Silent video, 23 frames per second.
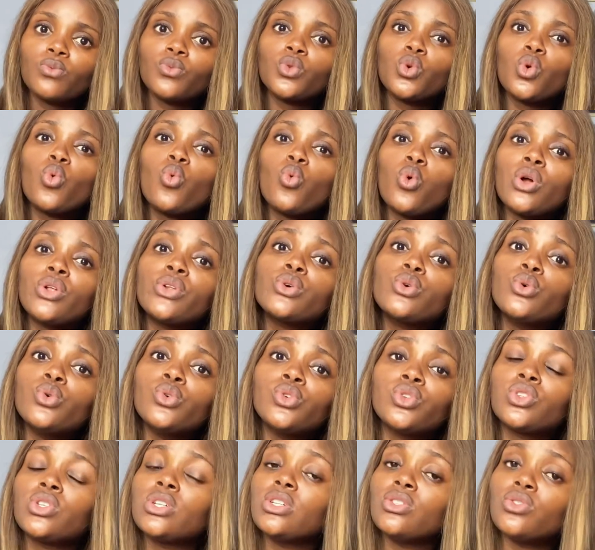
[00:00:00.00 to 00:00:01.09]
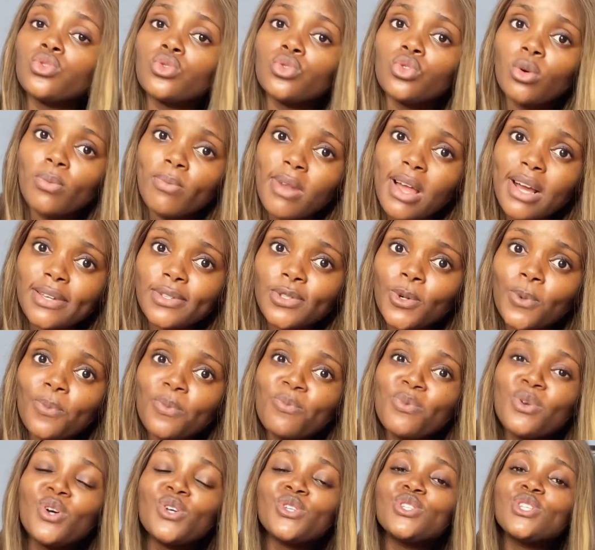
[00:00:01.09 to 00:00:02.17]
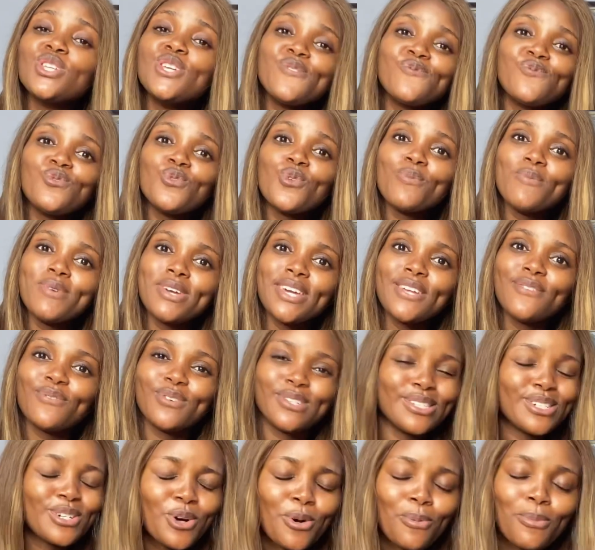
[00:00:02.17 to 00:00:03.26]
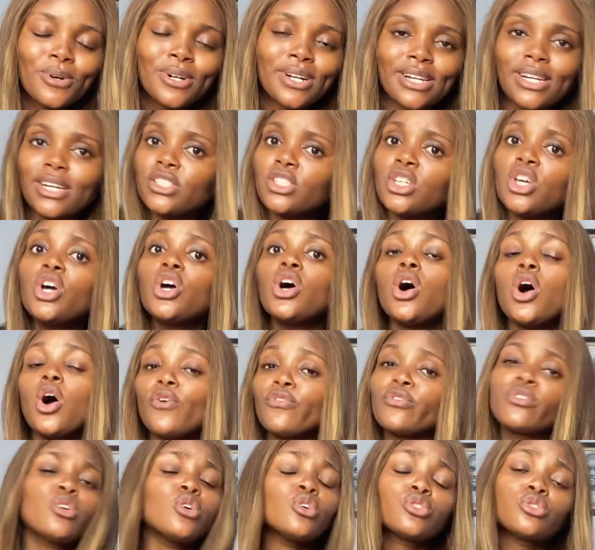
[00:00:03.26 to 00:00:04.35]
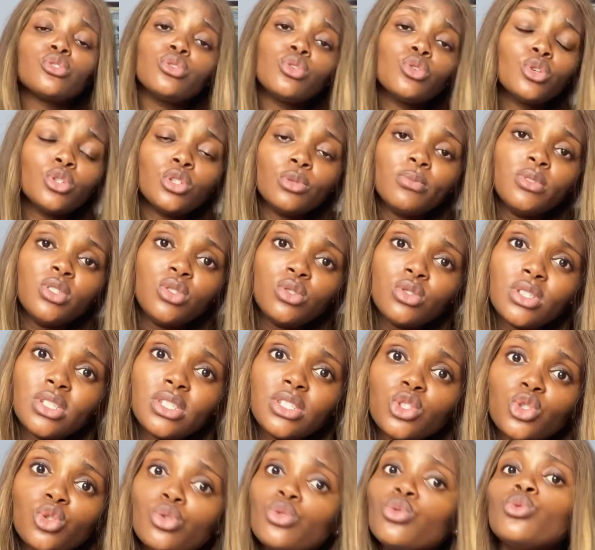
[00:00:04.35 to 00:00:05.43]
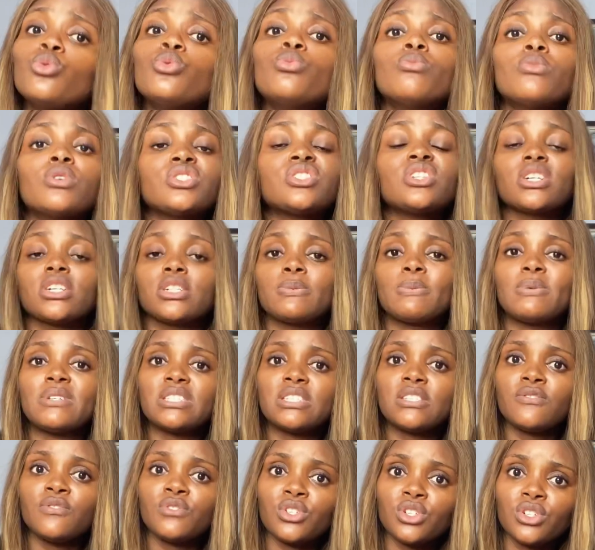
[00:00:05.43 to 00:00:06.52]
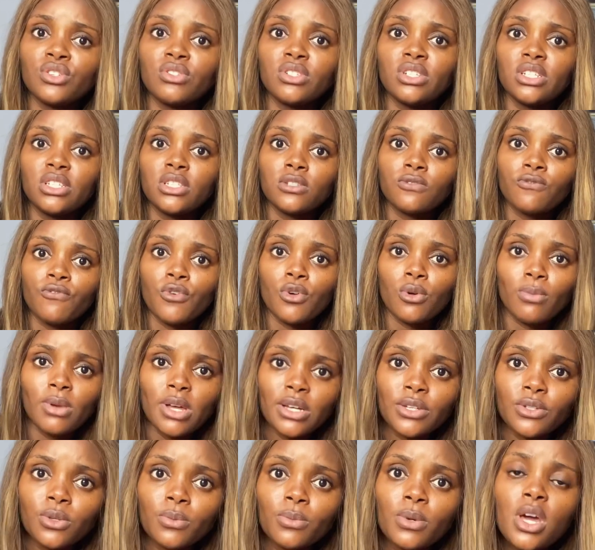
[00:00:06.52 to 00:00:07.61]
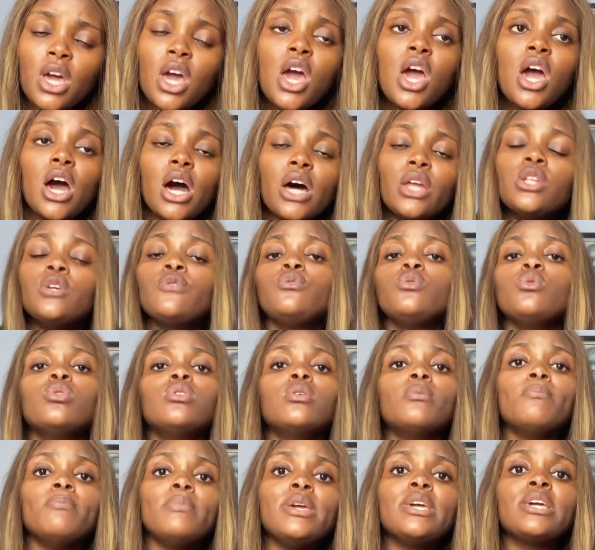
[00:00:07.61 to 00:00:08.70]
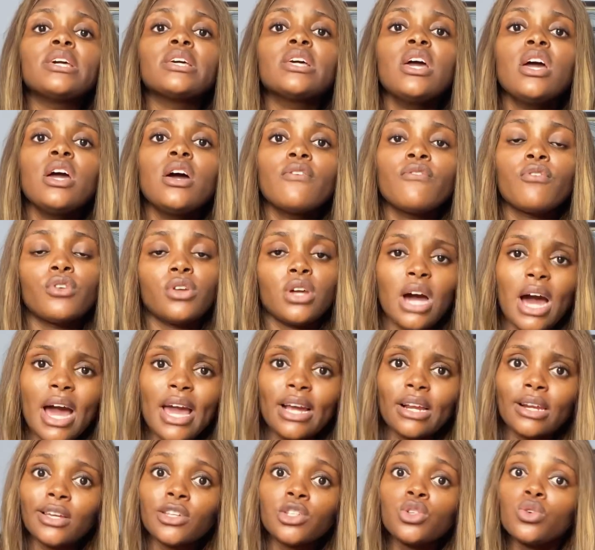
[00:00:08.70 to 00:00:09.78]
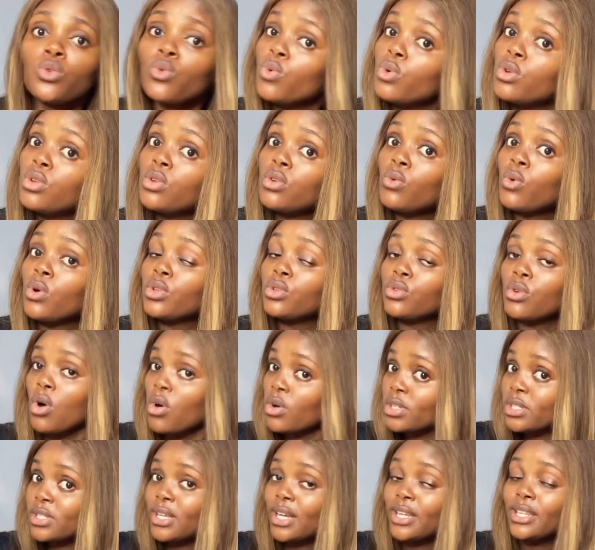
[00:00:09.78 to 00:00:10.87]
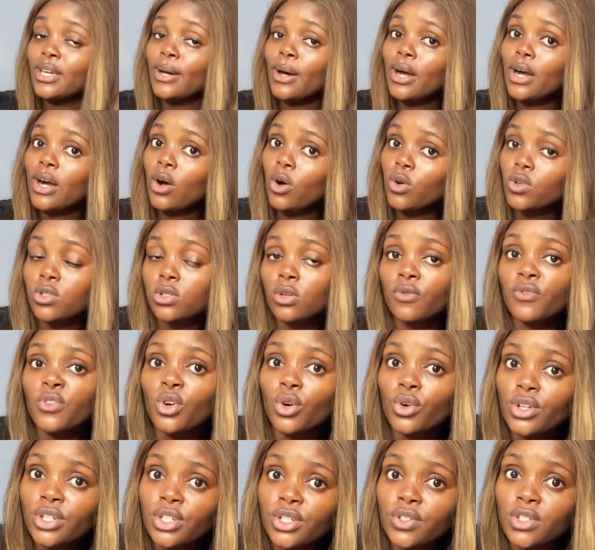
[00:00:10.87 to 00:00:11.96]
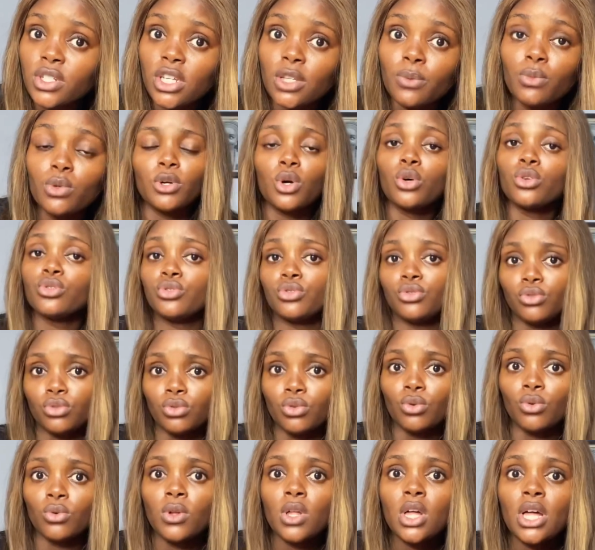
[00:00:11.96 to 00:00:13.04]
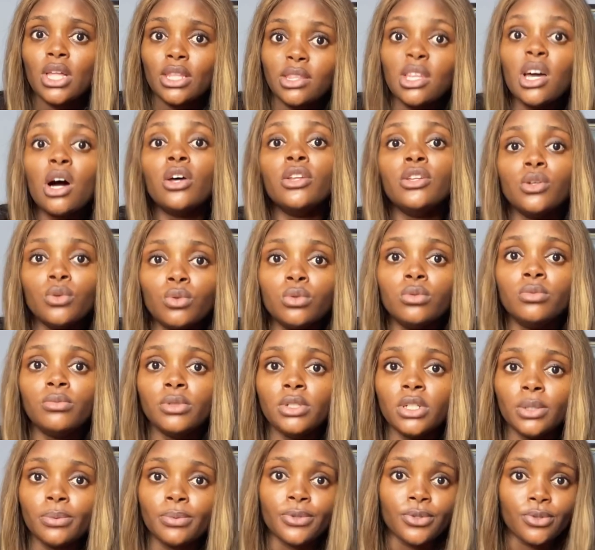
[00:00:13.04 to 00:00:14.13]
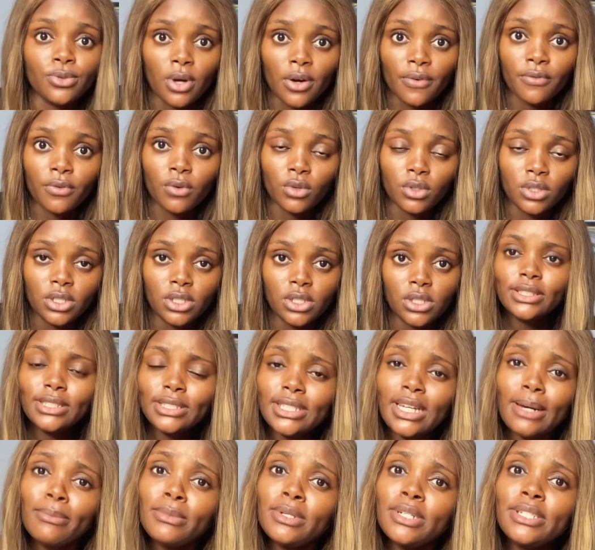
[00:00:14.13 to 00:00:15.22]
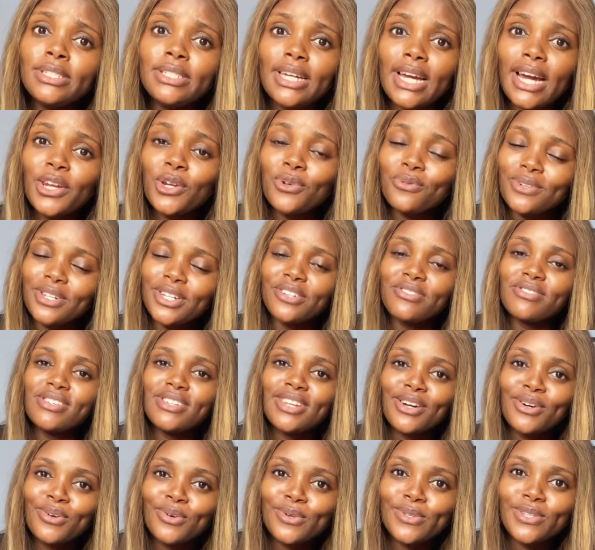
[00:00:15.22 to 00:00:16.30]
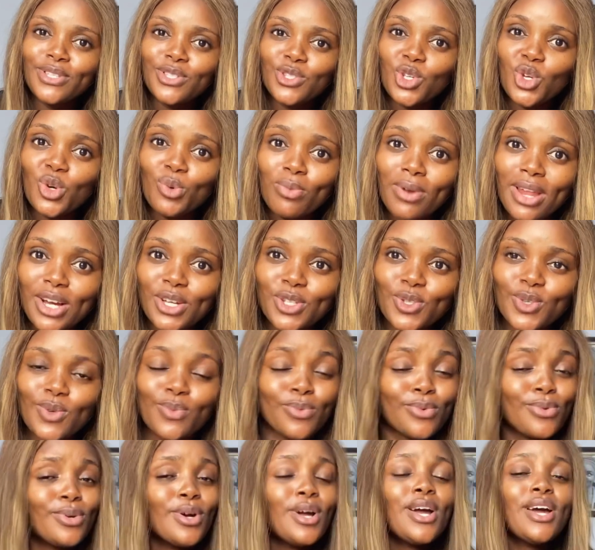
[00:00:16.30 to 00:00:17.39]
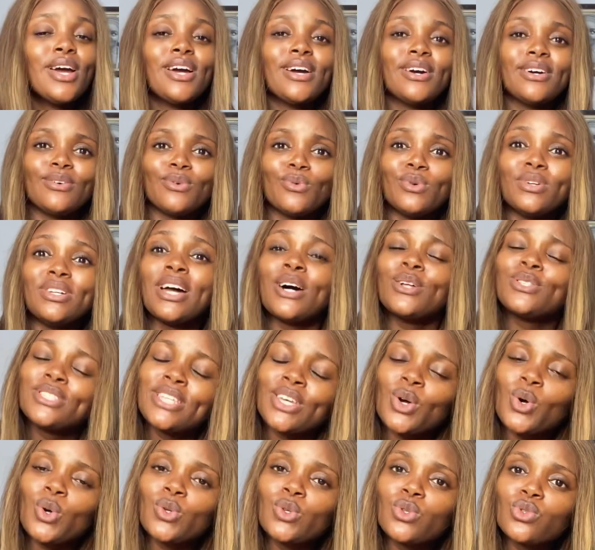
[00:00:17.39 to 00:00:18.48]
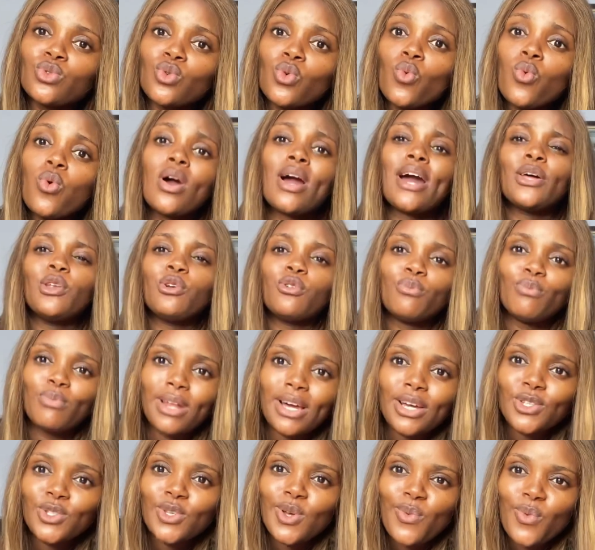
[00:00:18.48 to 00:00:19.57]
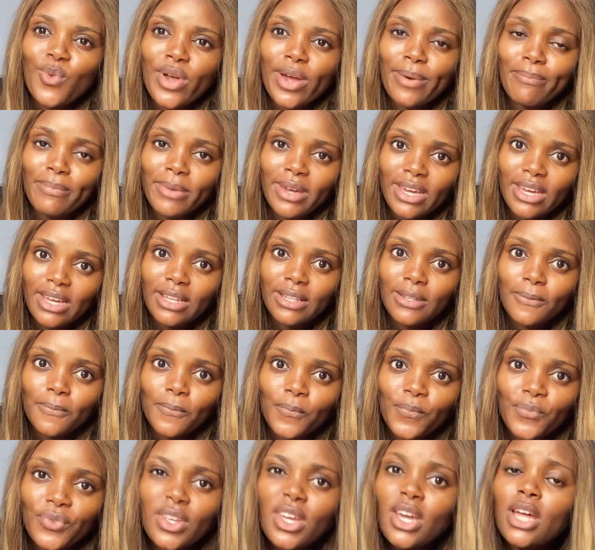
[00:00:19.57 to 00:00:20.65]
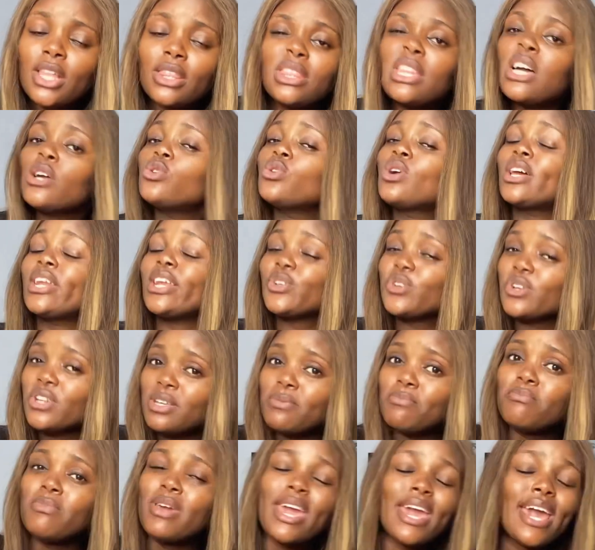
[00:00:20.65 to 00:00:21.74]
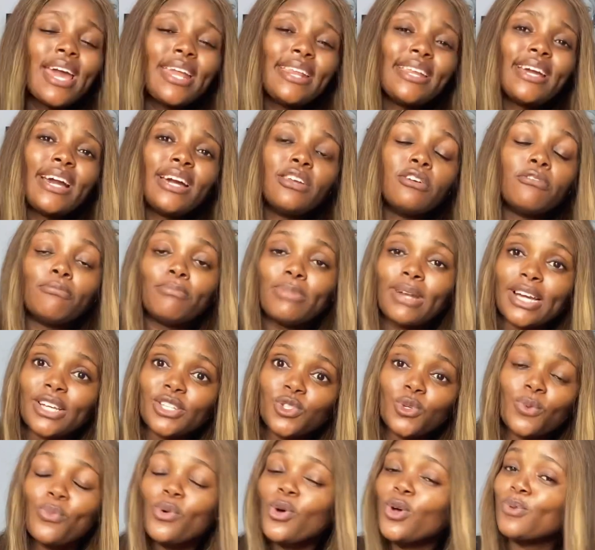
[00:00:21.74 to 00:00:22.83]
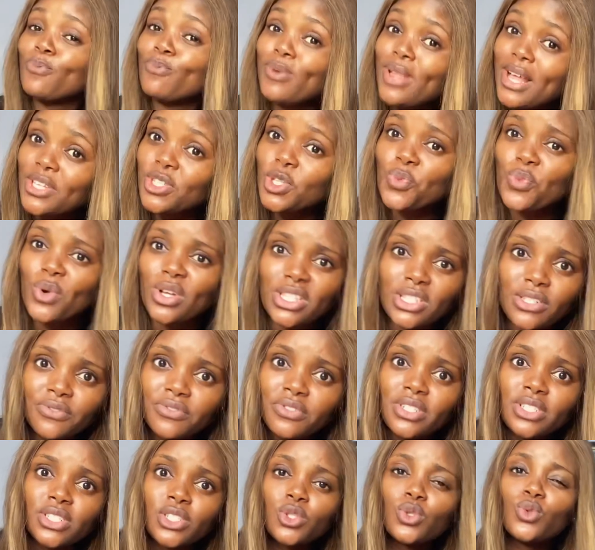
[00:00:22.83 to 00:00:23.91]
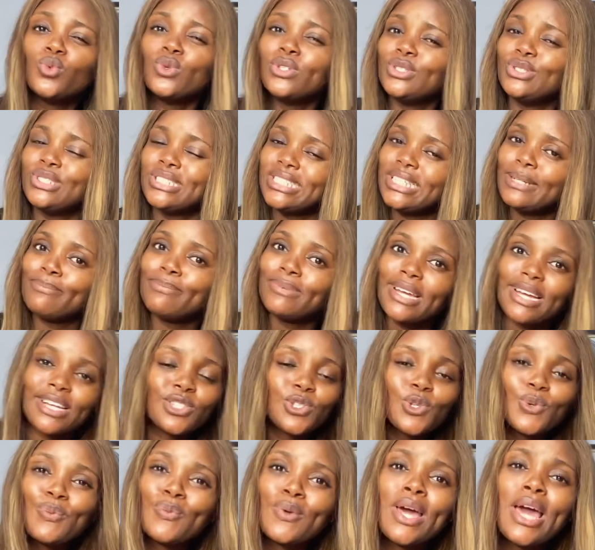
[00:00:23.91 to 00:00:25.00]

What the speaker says: what goes into your black soap, because if you're making for the common class, of course you're not going to be using too much expensive ingredients for your black soap. And if you want to make for the high class, you wouldn't want to consider the cost of your ingredients, because you know that they will be able to afford it. Determining the kind of ingredient that goes into your black soap will now take us to what kind of black soap we are making. Now you can actually make any kind of black soap, because black soap are different. So when you say black soap